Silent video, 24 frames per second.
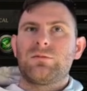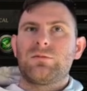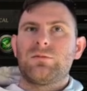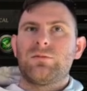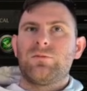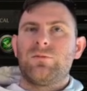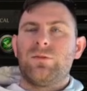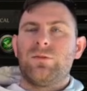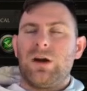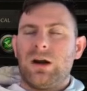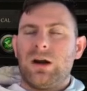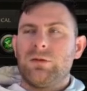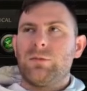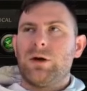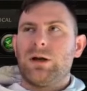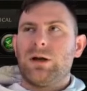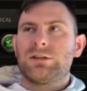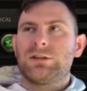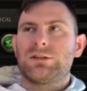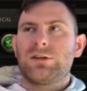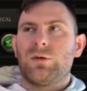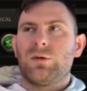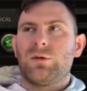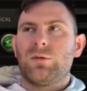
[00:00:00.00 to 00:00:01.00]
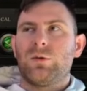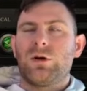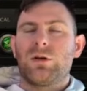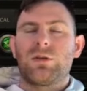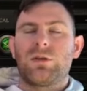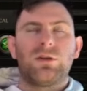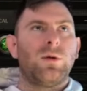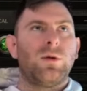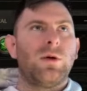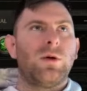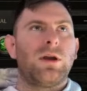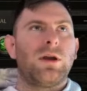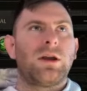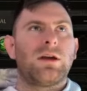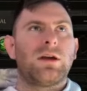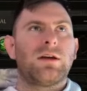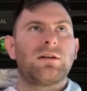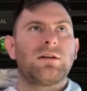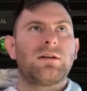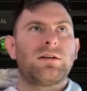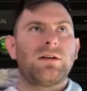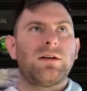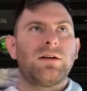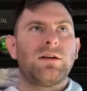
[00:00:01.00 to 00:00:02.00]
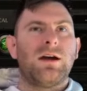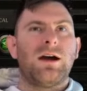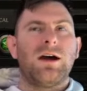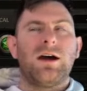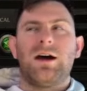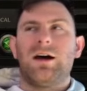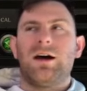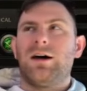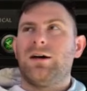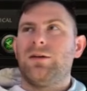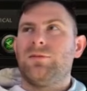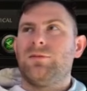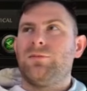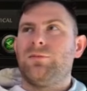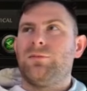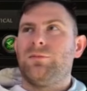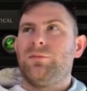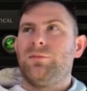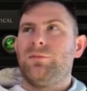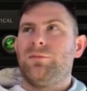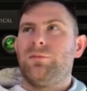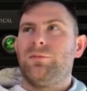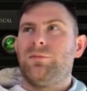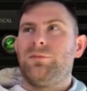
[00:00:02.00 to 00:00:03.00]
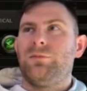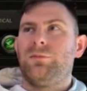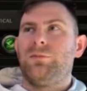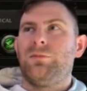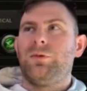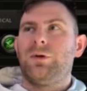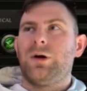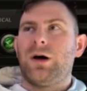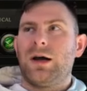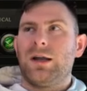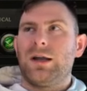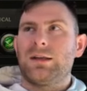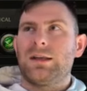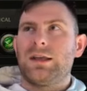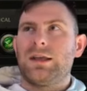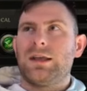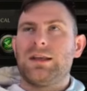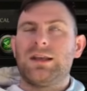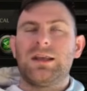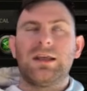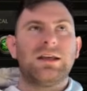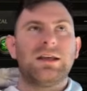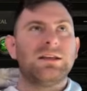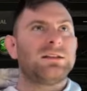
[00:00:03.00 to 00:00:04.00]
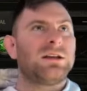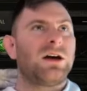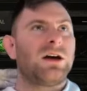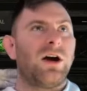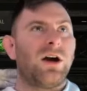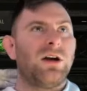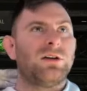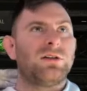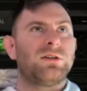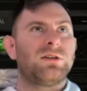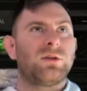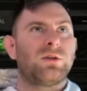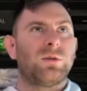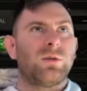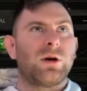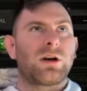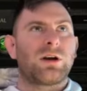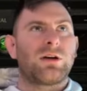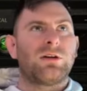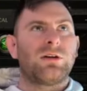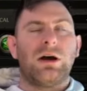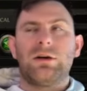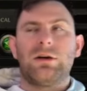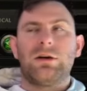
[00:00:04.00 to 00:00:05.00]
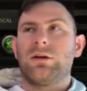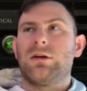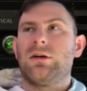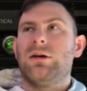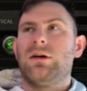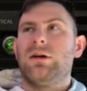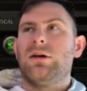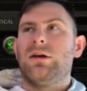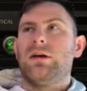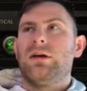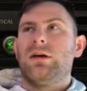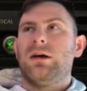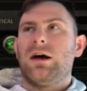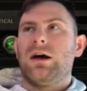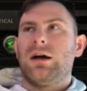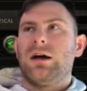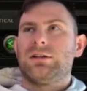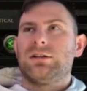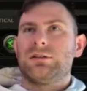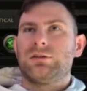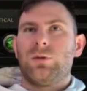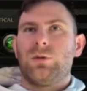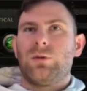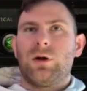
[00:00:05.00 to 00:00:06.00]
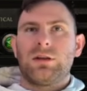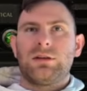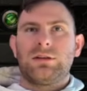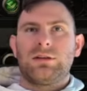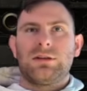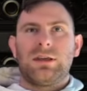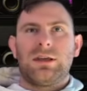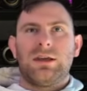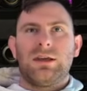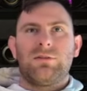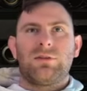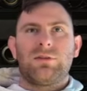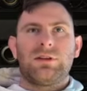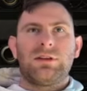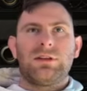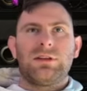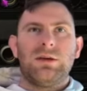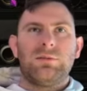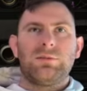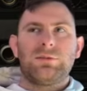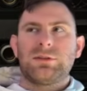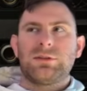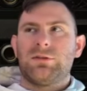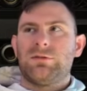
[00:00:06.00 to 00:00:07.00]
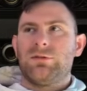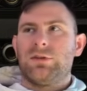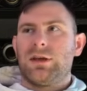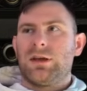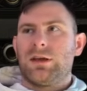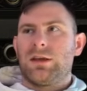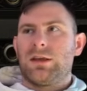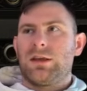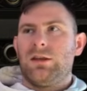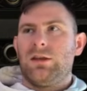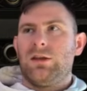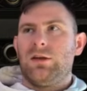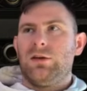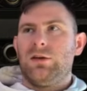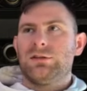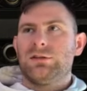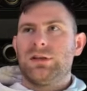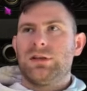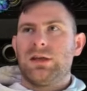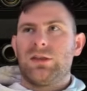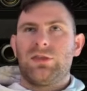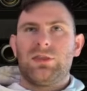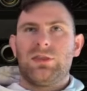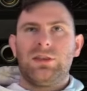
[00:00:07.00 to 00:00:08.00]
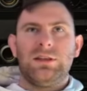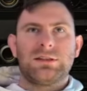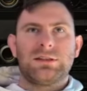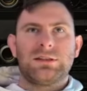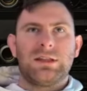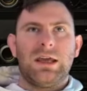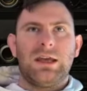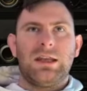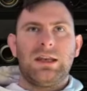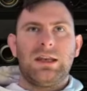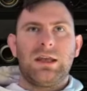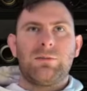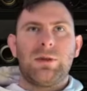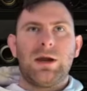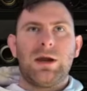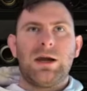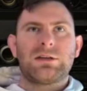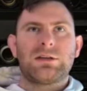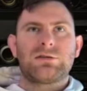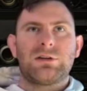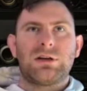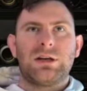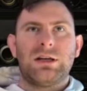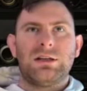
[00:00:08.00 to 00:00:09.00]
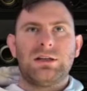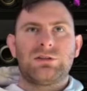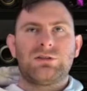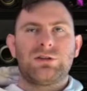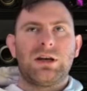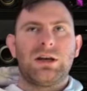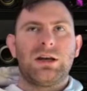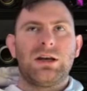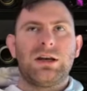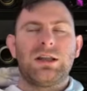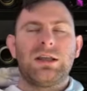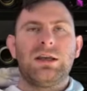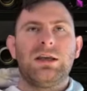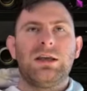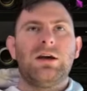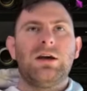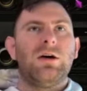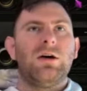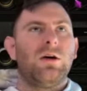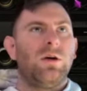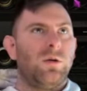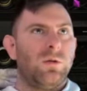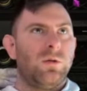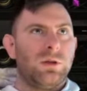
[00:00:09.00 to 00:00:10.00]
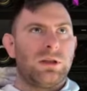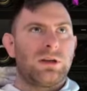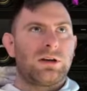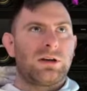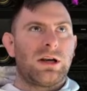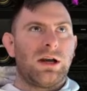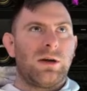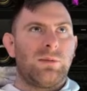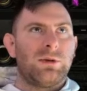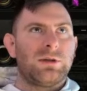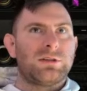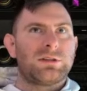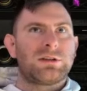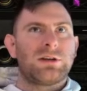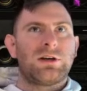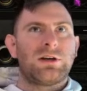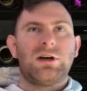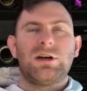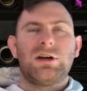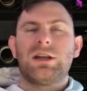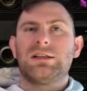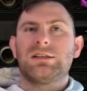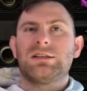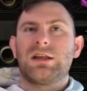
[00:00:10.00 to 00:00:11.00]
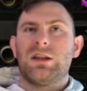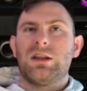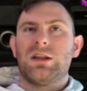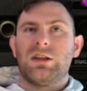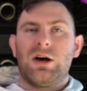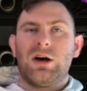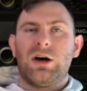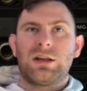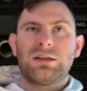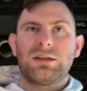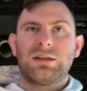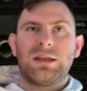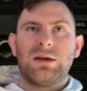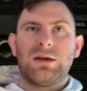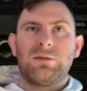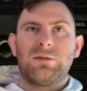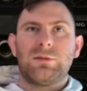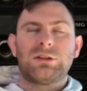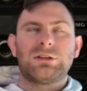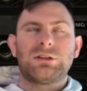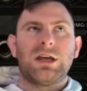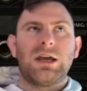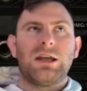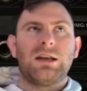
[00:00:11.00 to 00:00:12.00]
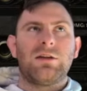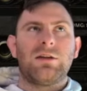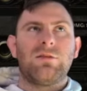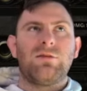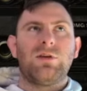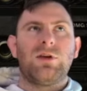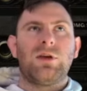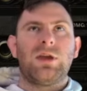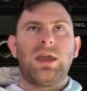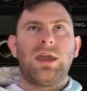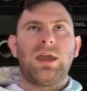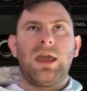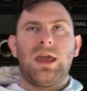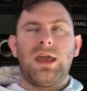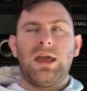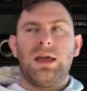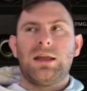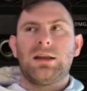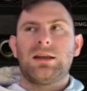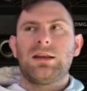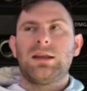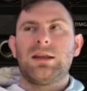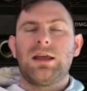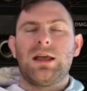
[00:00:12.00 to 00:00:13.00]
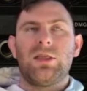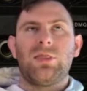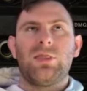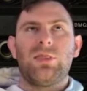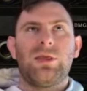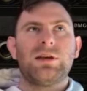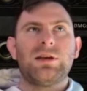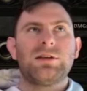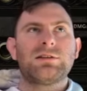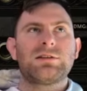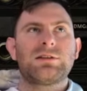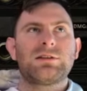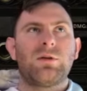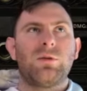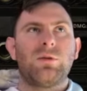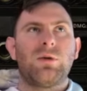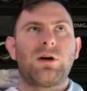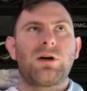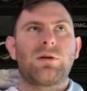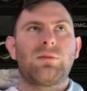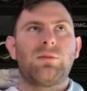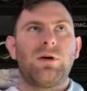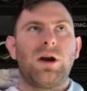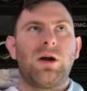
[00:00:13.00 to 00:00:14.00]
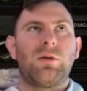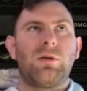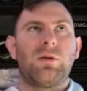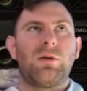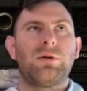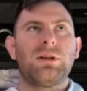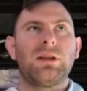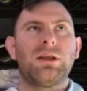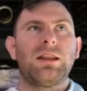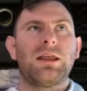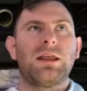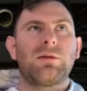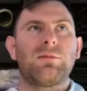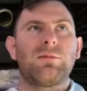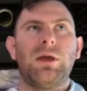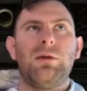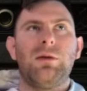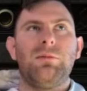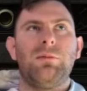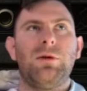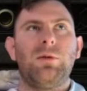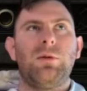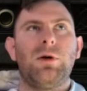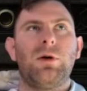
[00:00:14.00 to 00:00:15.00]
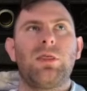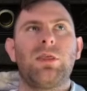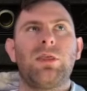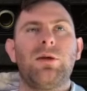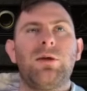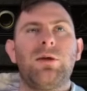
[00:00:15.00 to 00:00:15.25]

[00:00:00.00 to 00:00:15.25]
very much so worth doing, but it is hard to work around. I just wanted to give the tips of like using these Lightning Mastery in Trinity. Holy crap, it's good. It's a lot of damage, and if you can get this to work properly, like maybe with